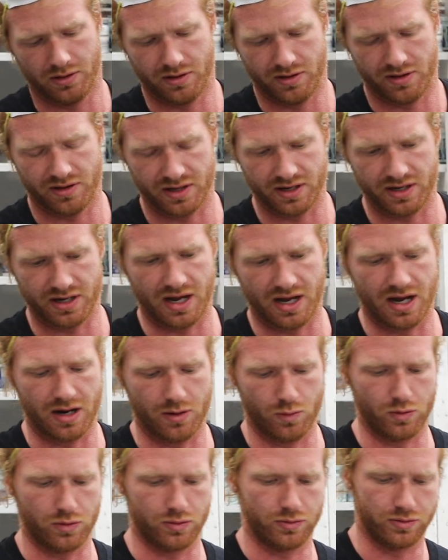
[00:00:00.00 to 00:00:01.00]
then I
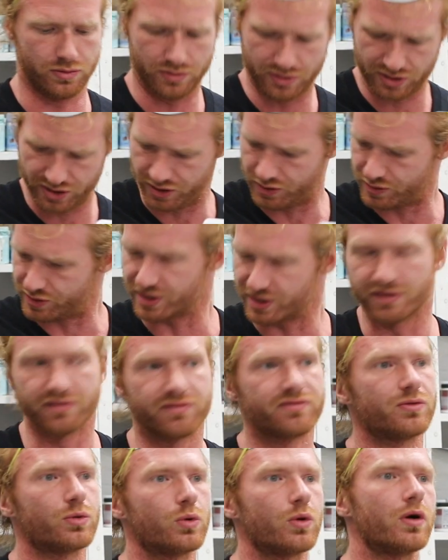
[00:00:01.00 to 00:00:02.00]
will use it
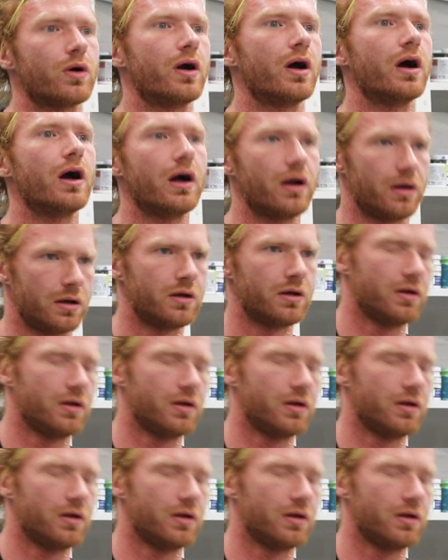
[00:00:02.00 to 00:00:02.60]
for